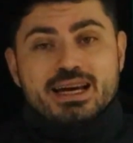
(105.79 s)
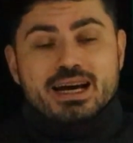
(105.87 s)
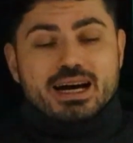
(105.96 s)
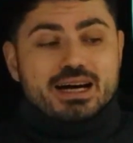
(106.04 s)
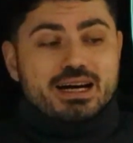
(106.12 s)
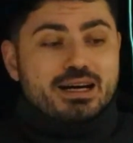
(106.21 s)

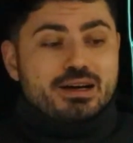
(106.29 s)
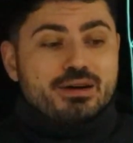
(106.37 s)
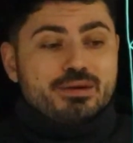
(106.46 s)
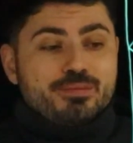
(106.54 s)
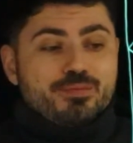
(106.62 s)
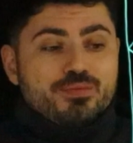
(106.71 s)

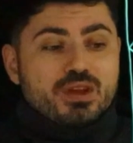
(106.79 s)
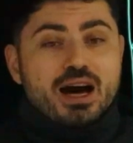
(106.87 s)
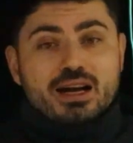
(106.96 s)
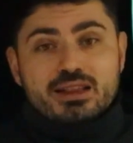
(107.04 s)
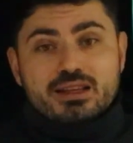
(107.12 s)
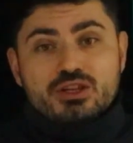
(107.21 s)

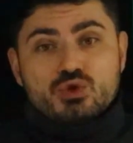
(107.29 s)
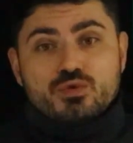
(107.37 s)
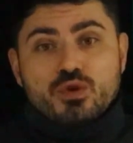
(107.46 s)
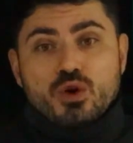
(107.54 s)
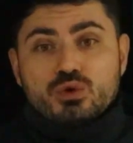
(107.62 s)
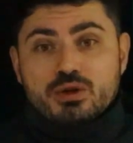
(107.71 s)
Artha is to
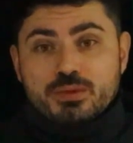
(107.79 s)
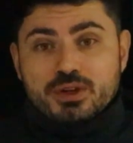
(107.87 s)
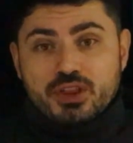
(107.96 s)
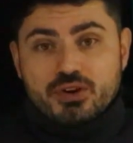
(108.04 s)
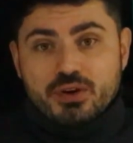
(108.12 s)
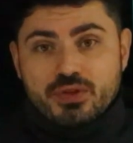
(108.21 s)
follow the
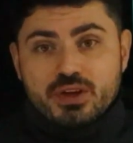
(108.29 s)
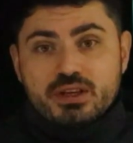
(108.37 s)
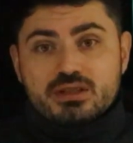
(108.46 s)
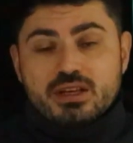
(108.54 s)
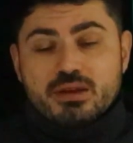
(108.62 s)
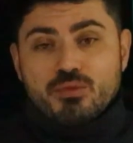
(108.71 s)
material
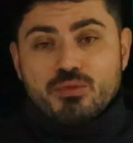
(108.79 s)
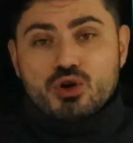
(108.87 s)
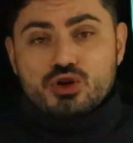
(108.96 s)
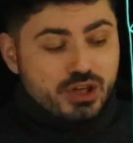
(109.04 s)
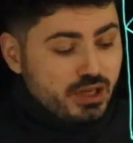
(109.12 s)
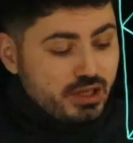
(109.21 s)
things, and
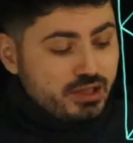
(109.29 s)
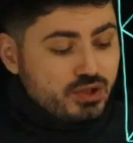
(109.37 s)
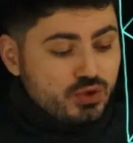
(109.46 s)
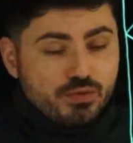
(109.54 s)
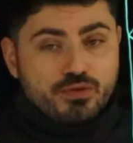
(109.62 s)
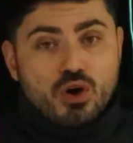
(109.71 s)
moksha is
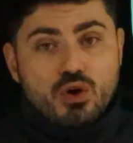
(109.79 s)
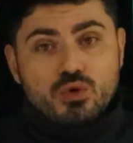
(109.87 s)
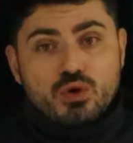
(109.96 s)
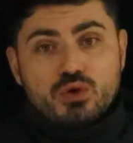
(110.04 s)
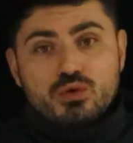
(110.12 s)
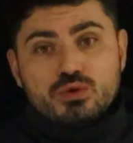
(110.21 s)
to
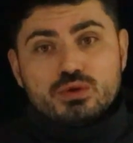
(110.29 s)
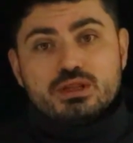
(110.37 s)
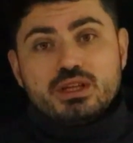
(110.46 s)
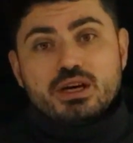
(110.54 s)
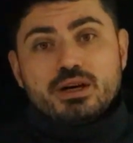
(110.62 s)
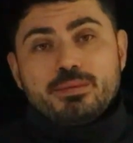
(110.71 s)
follow the